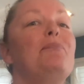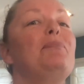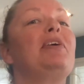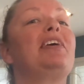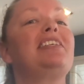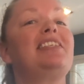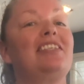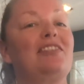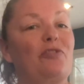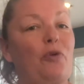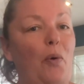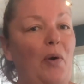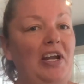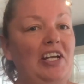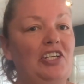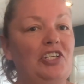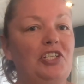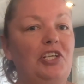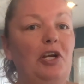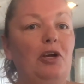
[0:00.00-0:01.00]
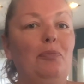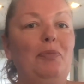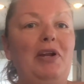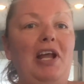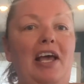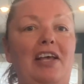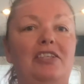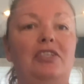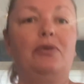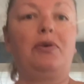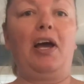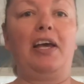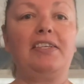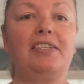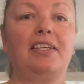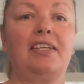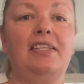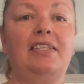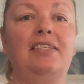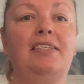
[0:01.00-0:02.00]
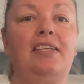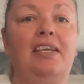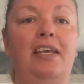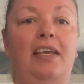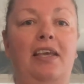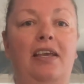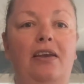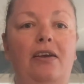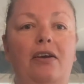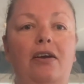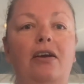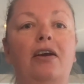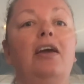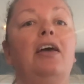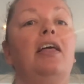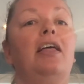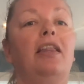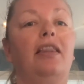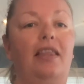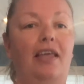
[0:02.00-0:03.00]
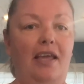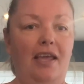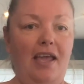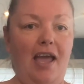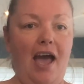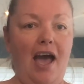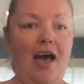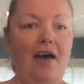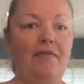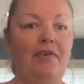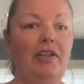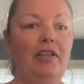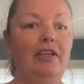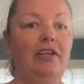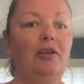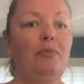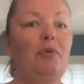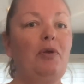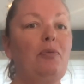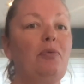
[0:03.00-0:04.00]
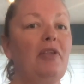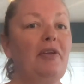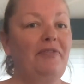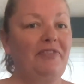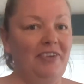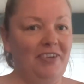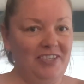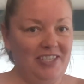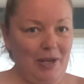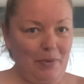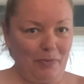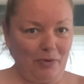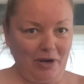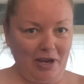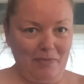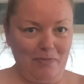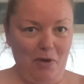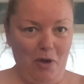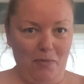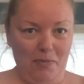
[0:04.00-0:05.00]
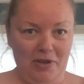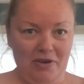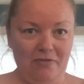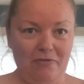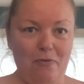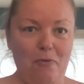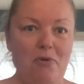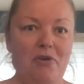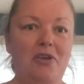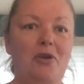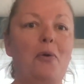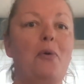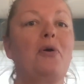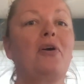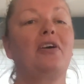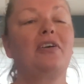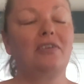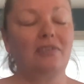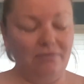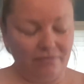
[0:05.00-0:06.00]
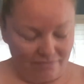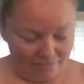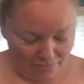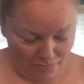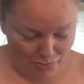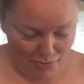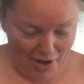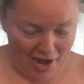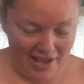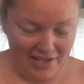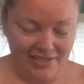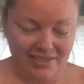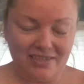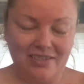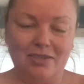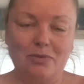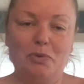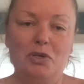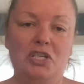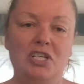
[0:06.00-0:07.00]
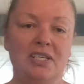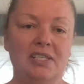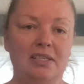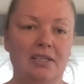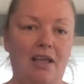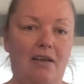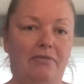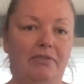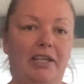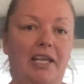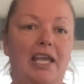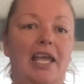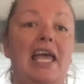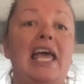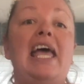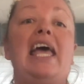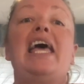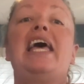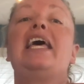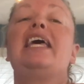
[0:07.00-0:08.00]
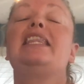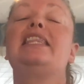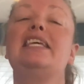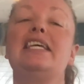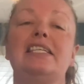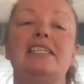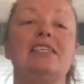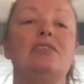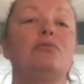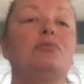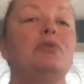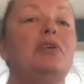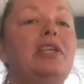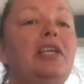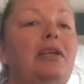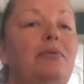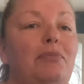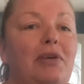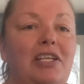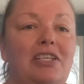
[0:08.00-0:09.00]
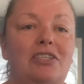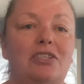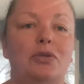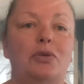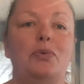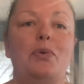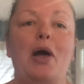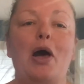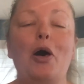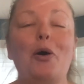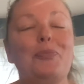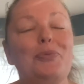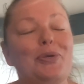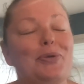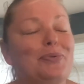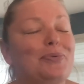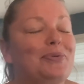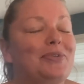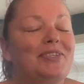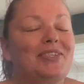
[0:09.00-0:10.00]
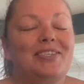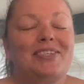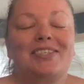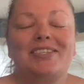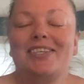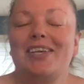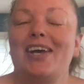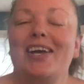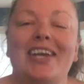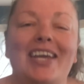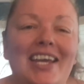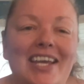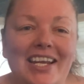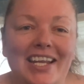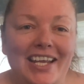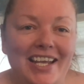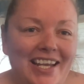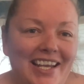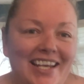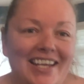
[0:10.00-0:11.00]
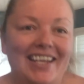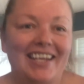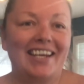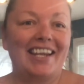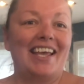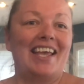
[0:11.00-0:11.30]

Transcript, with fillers: because it's quite sheer, but as you guys can see here, they have a little bit lift and separate moment for your breasts, which is lovely. This is really meant to help you suck it in.